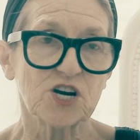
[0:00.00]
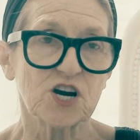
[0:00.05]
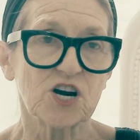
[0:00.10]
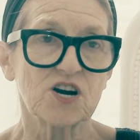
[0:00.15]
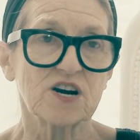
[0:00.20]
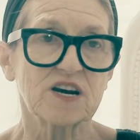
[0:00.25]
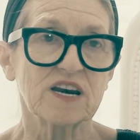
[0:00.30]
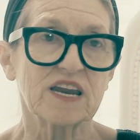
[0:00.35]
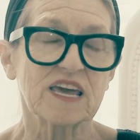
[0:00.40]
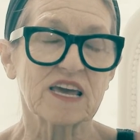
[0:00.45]

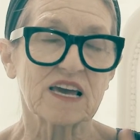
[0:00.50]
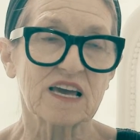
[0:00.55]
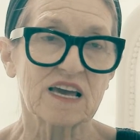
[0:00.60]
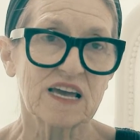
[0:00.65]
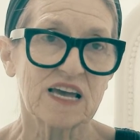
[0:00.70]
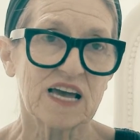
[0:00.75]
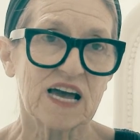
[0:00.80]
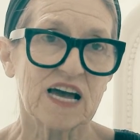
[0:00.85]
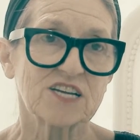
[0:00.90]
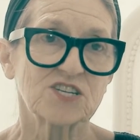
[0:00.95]
turning
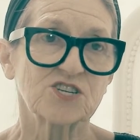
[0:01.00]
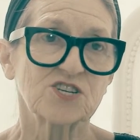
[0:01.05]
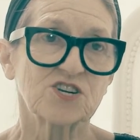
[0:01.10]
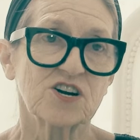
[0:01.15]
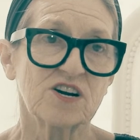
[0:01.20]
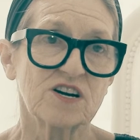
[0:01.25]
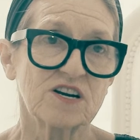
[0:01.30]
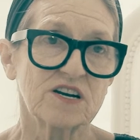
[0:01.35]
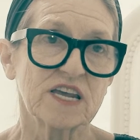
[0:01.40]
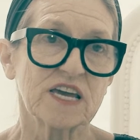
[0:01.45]
and
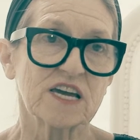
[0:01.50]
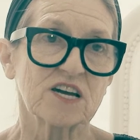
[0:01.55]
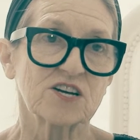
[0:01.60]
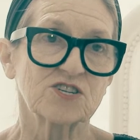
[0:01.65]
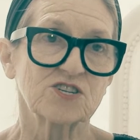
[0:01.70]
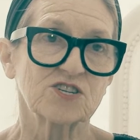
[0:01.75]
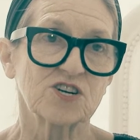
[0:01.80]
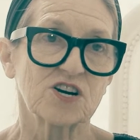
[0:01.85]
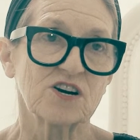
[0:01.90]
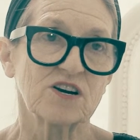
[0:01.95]
turning
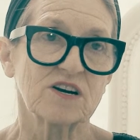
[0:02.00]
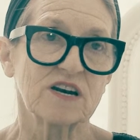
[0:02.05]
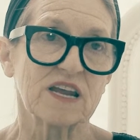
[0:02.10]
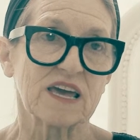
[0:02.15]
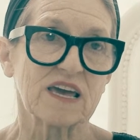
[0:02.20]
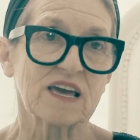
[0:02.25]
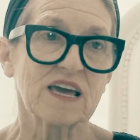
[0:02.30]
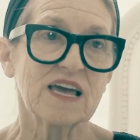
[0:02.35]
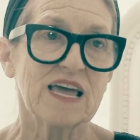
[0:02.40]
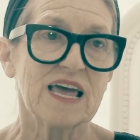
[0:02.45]
and
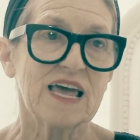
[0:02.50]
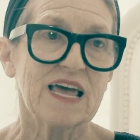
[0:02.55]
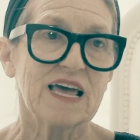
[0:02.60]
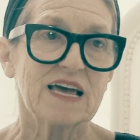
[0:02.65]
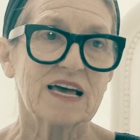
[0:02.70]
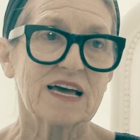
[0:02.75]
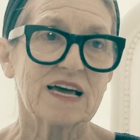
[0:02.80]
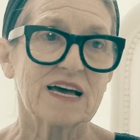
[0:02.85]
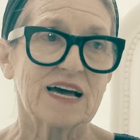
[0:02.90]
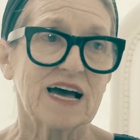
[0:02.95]
turning.
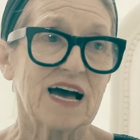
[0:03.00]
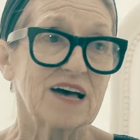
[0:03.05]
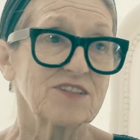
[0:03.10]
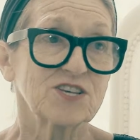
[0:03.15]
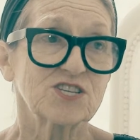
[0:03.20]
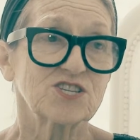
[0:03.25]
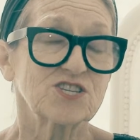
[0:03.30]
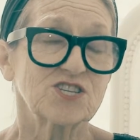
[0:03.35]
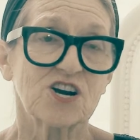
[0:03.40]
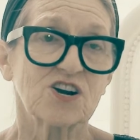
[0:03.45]
And
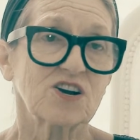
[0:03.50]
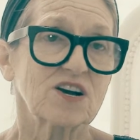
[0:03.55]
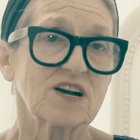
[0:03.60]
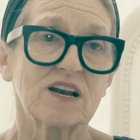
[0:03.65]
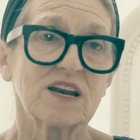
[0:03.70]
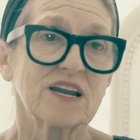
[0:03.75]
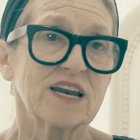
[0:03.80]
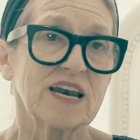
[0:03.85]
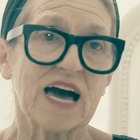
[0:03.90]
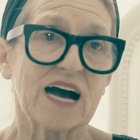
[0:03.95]
the
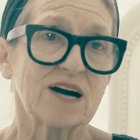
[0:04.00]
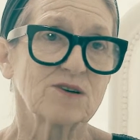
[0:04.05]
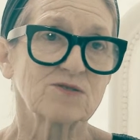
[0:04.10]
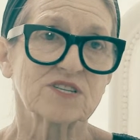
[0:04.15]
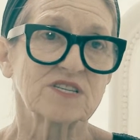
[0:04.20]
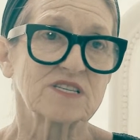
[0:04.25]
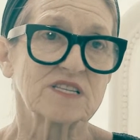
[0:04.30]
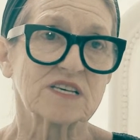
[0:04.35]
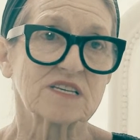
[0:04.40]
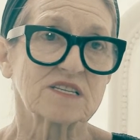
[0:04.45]
circle
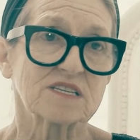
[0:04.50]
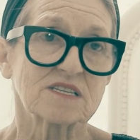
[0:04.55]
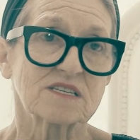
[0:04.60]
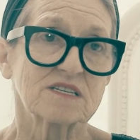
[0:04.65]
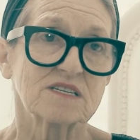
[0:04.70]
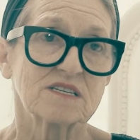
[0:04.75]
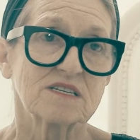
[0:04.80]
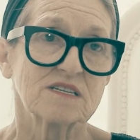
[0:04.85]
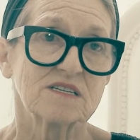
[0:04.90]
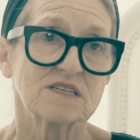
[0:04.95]
allows
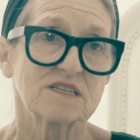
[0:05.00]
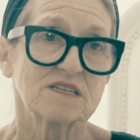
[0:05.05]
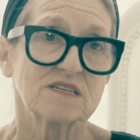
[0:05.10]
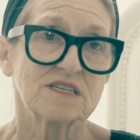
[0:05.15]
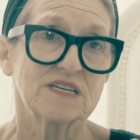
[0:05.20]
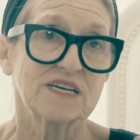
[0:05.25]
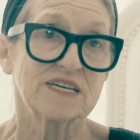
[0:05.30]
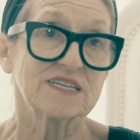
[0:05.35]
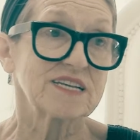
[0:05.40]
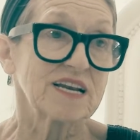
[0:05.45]
this.
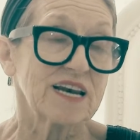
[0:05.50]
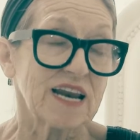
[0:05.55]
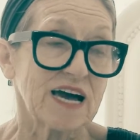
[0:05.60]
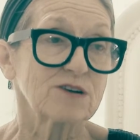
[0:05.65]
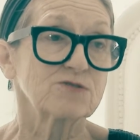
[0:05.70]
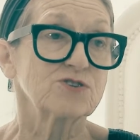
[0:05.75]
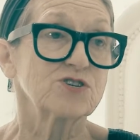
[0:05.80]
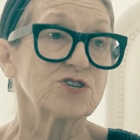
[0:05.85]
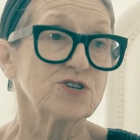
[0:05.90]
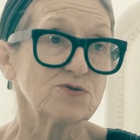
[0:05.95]
It
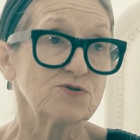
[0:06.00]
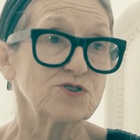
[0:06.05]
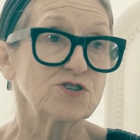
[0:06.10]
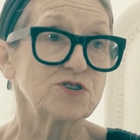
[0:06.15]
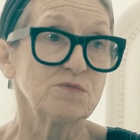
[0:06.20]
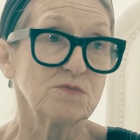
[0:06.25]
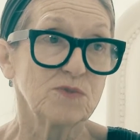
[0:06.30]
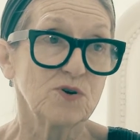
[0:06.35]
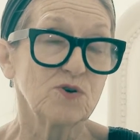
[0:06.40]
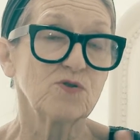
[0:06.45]
allows you
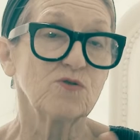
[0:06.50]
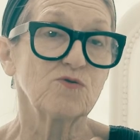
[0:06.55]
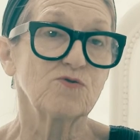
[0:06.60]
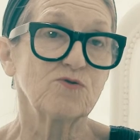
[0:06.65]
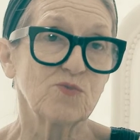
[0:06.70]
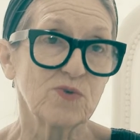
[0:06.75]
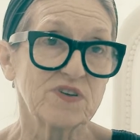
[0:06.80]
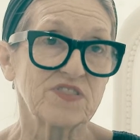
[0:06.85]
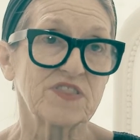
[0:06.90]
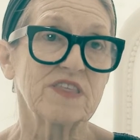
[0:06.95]
to
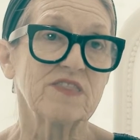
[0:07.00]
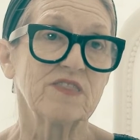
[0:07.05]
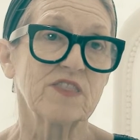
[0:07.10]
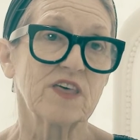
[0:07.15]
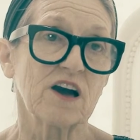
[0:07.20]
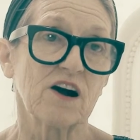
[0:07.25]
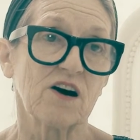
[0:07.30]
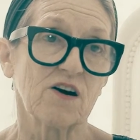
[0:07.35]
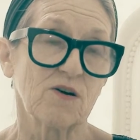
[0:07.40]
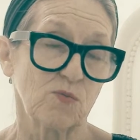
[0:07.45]
move within
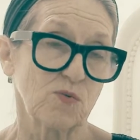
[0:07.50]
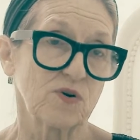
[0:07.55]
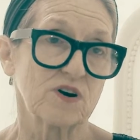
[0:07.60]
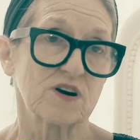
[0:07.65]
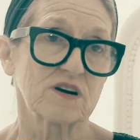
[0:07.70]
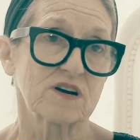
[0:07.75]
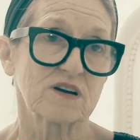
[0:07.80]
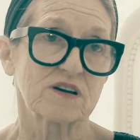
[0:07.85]
the artwork.